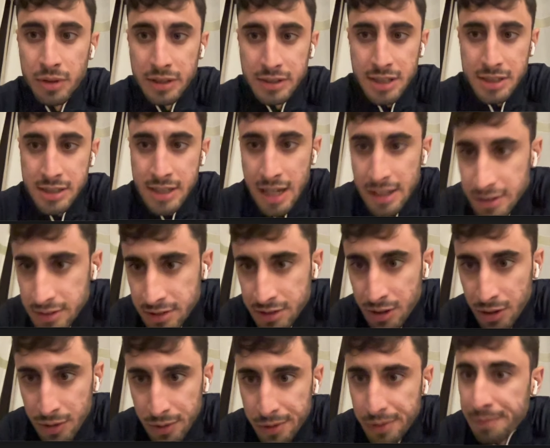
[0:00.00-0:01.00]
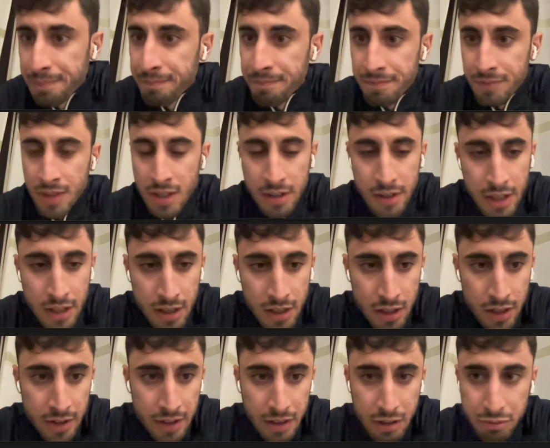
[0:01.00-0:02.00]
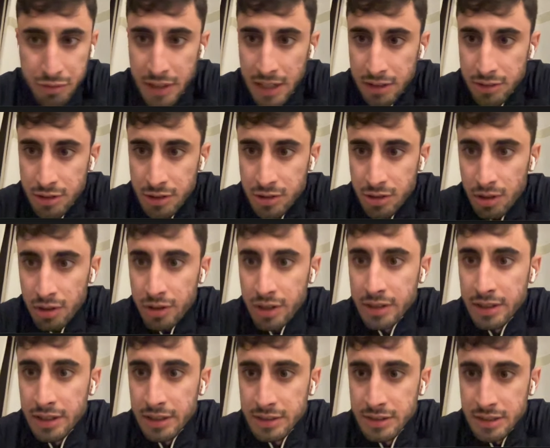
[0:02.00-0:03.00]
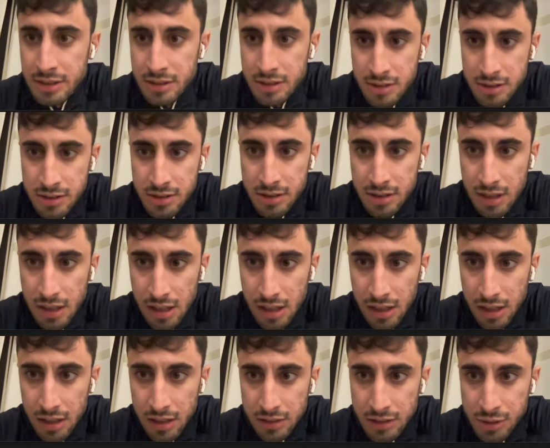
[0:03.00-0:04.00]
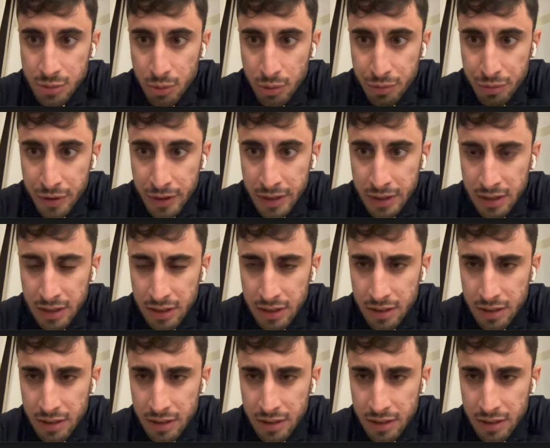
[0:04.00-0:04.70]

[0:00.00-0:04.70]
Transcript: It's a set, so If the address already exists, this will fail.